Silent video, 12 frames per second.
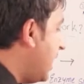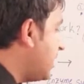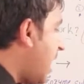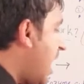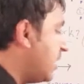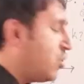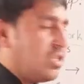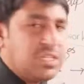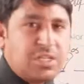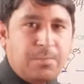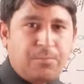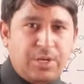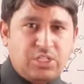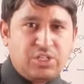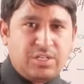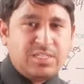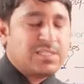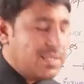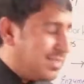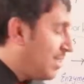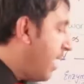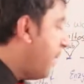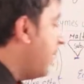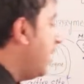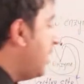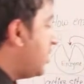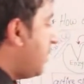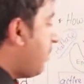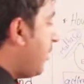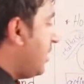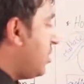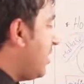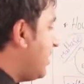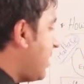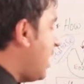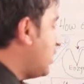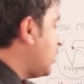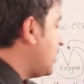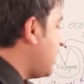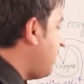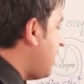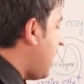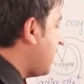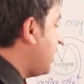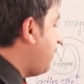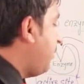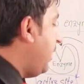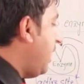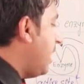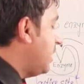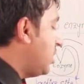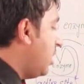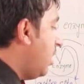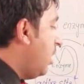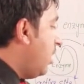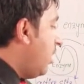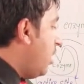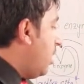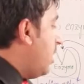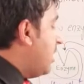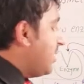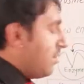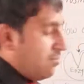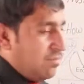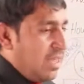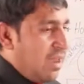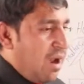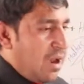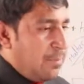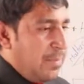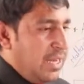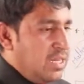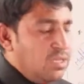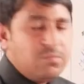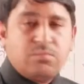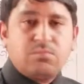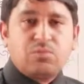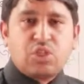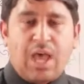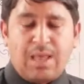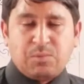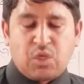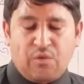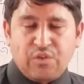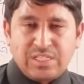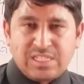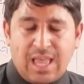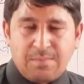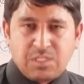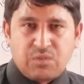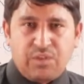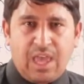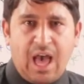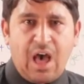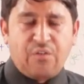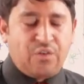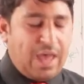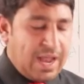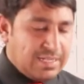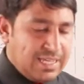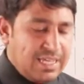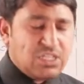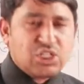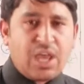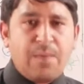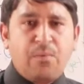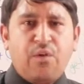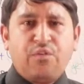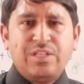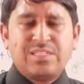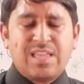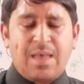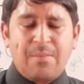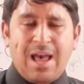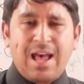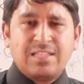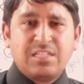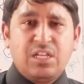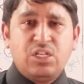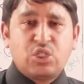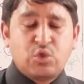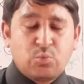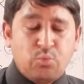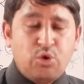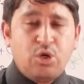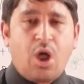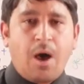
And also the temperature is the same. Temperature is also same like the pH. There are many types of enzymes we have, and each type of enzyme has its own